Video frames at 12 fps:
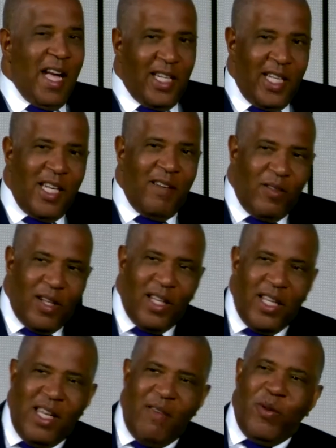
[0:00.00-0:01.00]
I leave,
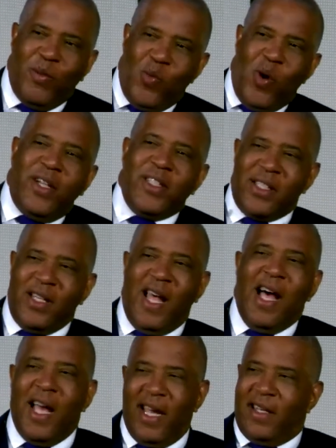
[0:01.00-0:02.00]
leave with one
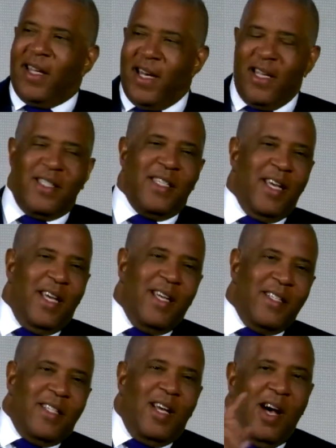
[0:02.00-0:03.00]
slide, and it
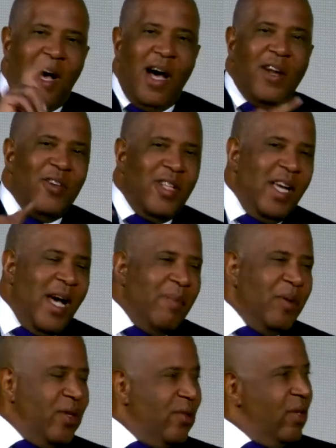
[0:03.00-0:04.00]
says, honor the
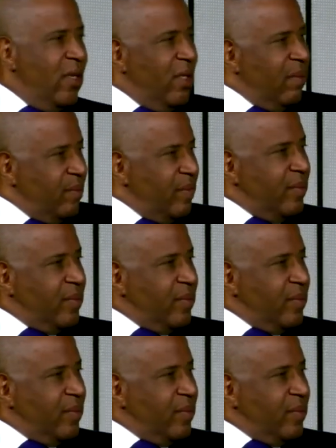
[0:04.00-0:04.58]
opportunity.